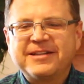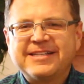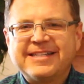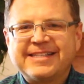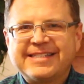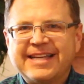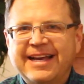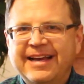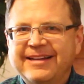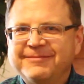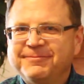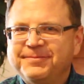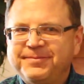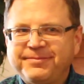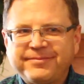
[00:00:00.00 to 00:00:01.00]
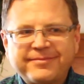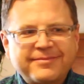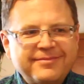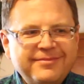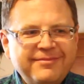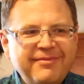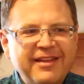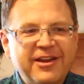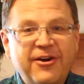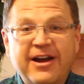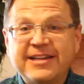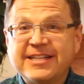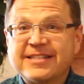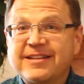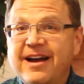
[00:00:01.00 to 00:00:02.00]
But she said, I
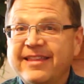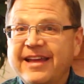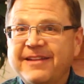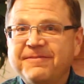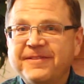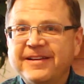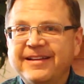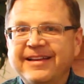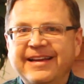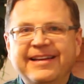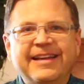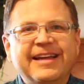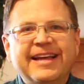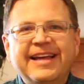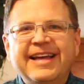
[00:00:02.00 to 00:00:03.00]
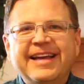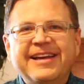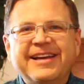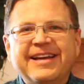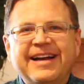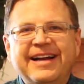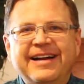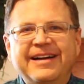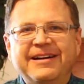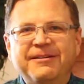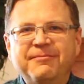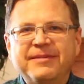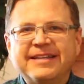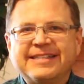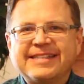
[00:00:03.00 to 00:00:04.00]
just got that feeling.
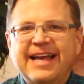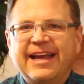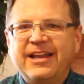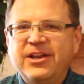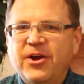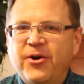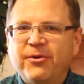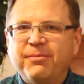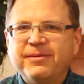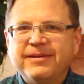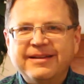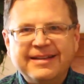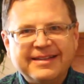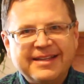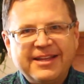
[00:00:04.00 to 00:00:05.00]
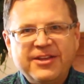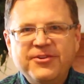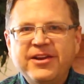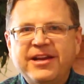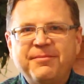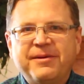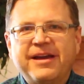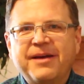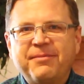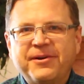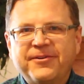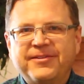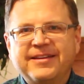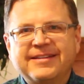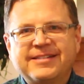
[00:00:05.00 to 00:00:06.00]
It's like, nope, you need to be up
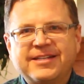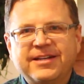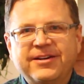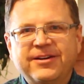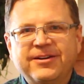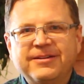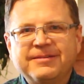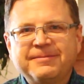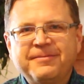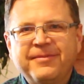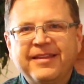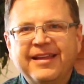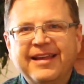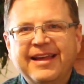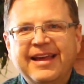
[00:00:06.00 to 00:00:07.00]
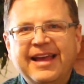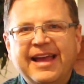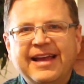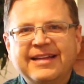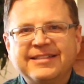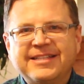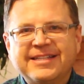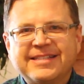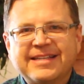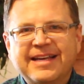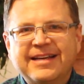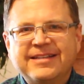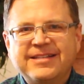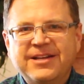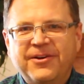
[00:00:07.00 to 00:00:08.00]
here this year. And she
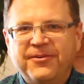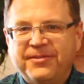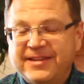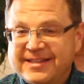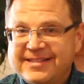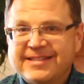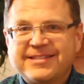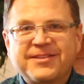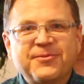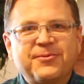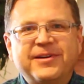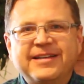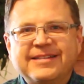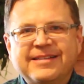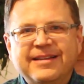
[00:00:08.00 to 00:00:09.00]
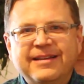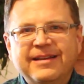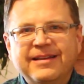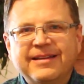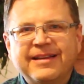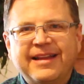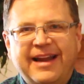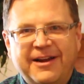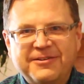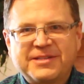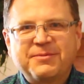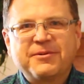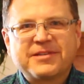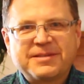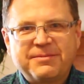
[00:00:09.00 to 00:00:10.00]
said, this is the reason that I was
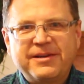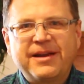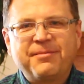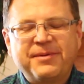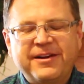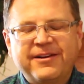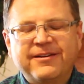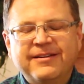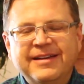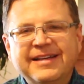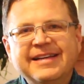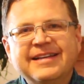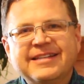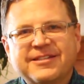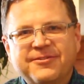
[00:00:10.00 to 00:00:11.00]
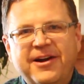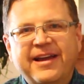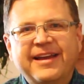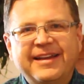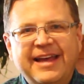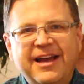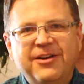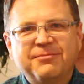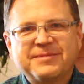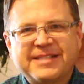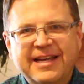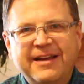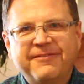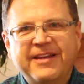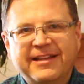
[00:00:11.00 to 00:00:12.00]
supposed to be up here, so I could help
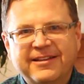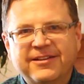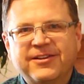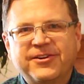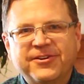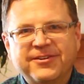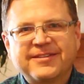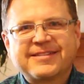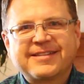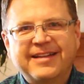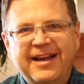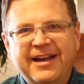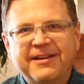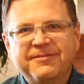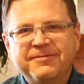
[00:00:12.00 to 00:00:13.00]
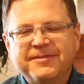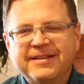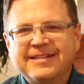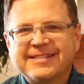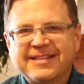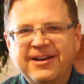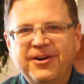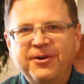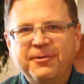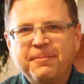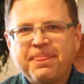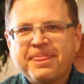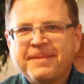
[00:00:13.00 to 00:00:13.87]
save that little girl's life. And so,